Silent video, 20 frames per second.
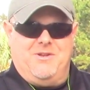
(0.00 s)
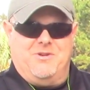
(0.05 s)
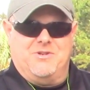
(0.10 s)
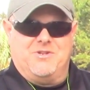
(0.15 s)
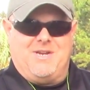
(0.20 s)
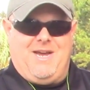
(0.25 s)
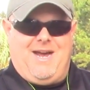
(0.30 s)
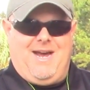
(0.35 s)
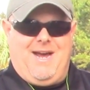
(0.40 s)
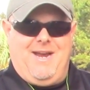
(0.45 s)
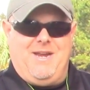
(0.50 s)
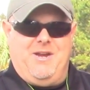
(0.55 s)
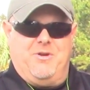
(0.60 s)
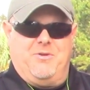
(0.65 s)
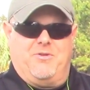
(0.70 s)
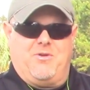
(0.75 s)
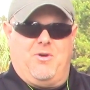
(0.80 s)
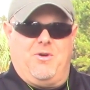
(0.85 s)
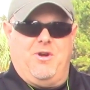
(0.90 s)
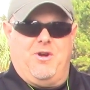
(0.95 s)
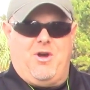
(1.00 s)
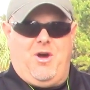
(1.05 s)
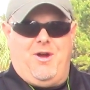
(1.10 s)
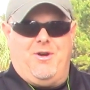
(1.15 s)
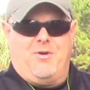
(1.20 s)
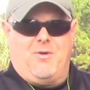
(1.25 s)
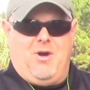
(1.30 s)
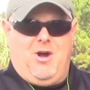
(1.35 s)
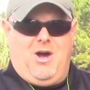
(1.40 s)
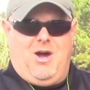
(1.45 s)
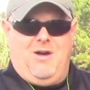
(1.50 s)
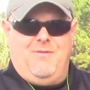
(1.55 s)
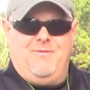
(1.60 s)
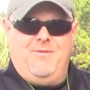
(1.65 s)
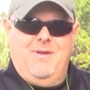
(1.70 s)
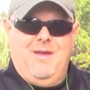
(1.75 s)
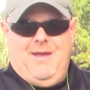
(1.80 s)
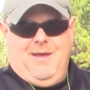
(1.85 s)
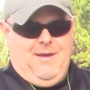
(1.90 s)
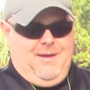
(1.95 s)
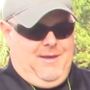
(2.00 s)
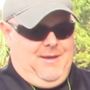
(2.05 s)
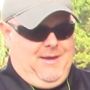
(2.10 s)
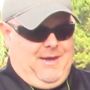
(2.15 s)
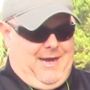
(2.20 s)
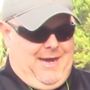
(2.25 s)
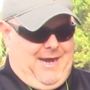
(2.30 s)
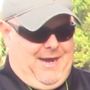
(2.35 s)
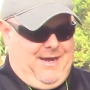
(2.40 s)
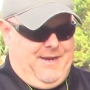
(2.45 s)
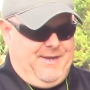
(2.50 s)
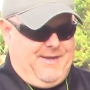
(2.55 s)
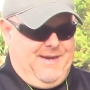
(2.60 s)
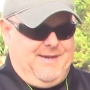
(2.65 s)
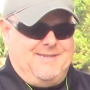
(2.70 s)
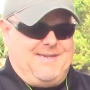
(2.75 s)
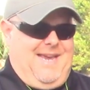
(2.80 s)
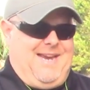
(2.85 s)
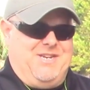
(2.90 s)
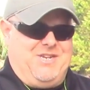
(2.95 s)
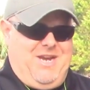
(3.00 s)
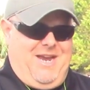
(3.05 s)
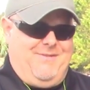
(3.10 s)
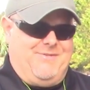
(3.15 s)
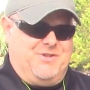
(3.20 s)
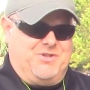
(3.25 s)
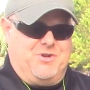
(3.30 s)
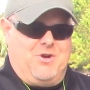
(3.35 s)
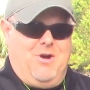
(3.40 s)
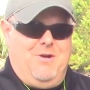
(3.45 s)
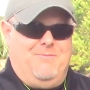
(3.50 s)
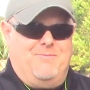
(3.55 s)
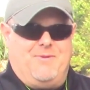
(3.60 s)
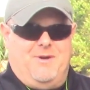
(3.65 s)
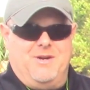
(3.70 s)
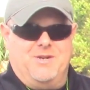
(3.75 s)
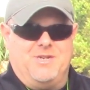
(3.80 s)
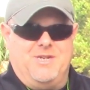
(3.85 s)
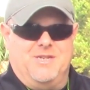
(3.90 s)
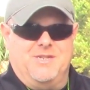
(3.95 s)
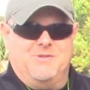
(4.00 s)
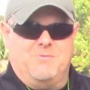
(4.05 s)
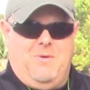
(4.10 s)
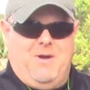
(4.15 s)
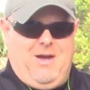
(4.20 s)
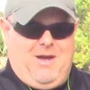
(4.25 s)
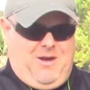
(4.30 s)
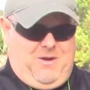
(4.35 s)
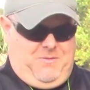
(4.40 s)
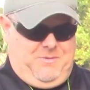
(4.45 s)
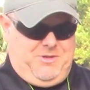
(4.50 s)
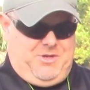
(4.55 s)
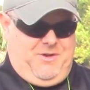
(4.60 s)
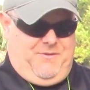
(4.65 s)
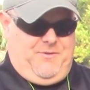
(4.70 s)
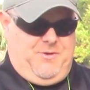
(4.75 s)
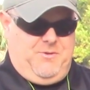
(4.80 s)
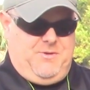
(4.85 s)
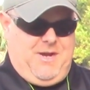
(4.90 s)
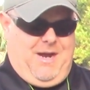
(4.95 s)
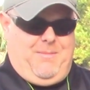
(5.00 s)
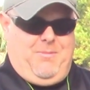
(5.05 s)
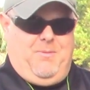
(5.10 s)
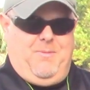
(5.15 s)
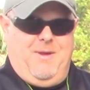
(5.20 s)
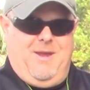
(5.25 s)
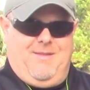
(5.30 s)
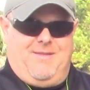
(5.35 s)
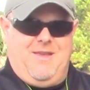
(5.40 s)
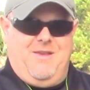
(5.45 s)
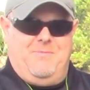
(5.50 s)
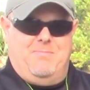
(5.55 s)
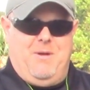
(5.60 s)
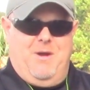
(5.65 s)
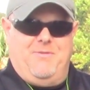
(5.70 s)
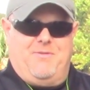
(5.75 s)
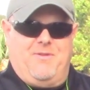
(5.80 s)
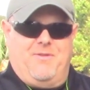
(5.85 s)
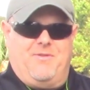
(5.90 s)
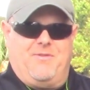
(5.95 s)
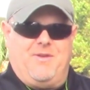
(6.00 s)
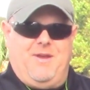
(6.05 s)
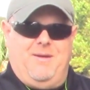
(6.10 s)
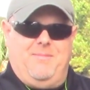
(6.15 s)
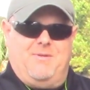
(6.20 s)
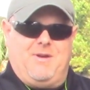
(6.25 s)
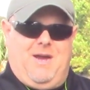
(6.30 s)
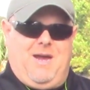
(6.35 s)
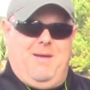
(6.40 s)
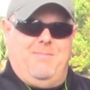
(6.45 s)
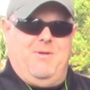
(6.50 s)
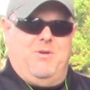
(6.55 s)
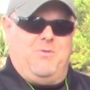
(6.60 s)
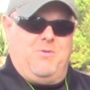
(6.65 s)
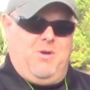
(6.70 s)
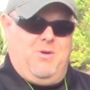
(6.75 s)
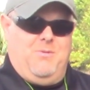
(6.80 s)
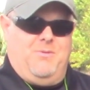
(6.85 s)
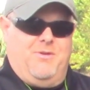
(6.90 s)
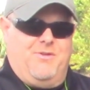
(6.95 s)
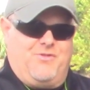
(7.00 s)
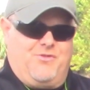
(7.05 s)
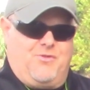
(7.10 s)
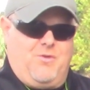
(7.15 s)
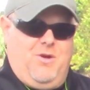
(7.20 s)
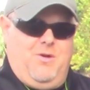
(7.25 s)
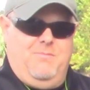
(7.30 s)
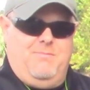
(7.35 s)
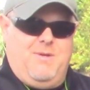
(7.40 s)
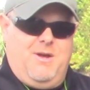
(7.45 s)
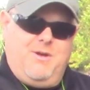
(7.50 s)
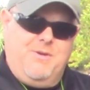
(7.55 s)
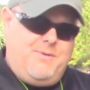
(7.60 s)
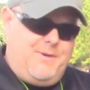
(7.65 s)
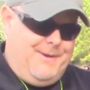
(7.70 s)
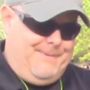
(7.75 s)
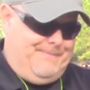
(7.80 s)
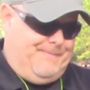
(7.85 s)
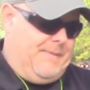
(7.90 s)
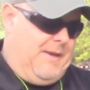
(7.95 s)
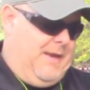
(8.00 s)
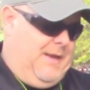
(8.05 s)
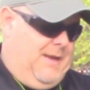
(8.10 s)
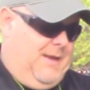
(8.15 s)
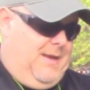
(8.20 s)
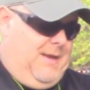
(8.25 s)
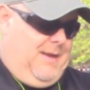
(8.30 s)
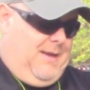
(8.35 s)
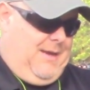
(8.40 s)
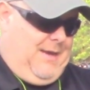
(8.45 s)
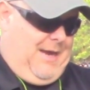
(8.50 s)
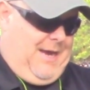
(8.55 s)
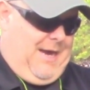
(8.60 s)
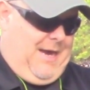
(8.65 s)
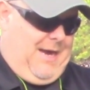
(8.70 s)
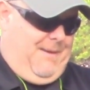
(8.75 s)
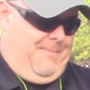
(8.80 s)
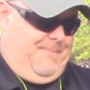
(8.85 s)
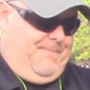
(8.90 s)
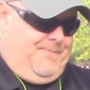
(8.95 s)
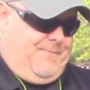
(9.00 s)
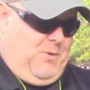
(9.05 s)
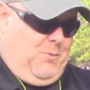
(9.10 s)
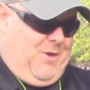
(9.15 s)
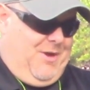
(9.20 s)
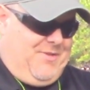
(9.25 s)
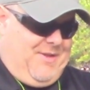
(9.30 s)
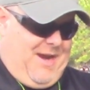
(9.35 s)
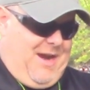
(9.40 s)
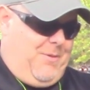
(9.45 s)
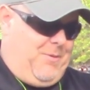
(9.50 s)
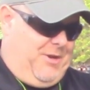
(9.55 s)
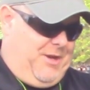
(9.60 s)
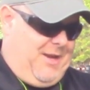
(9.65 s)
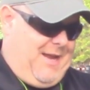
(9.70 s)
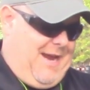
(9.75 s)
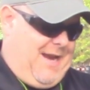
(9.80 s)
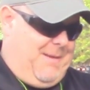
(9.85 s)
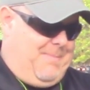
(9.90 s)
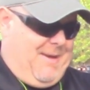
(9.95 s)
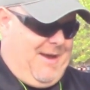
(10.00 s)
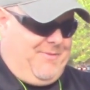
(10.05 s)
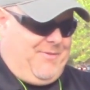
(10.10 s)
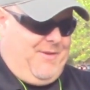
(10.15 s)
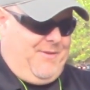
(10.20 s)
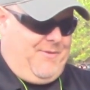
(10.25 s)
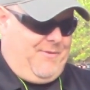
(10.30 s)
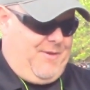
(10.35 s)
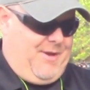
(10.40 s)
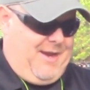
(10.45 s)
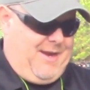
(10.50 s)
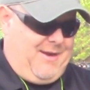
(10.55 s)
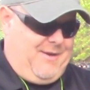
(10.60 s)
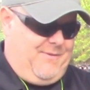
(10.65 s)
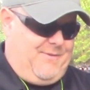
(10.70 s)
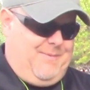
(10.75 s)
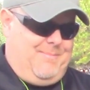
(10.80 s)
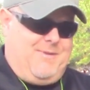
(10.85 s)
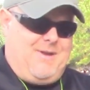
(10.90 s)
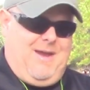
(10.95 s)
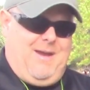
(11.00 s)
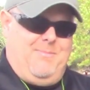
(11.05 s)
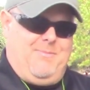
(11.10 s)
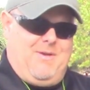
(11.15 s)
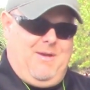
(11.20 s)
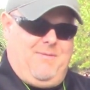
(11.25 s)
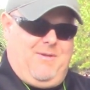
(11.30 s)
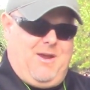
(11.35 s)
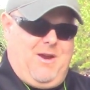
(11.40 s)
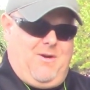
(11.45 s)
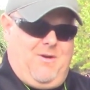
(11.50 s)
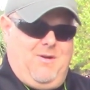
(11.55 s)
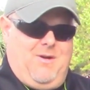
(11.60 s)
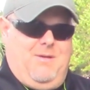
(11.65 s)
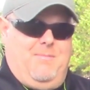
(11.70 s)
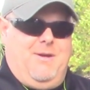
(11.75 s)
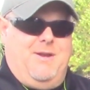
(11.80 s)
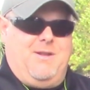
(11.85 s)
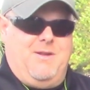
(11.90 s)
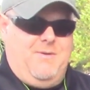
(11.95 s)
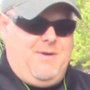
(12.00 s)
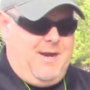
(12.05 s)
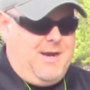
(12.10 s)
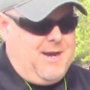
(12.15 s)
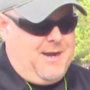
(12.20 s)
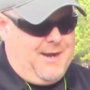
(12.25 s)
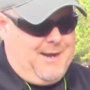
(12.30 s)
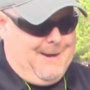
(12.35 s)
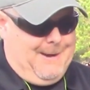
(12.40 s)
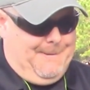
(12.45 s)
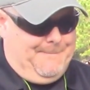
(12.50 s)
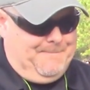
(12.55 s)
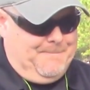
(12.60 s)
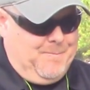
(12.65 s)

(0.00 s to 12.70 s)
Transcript: side, it'll turn it on or off. Uh, it does actually have a strobe function as well, which if you double hit these both at the same time, it'll go into strobe mode. Um, the one thing I really like about this light, because sometimes i have carried on my duty gun now,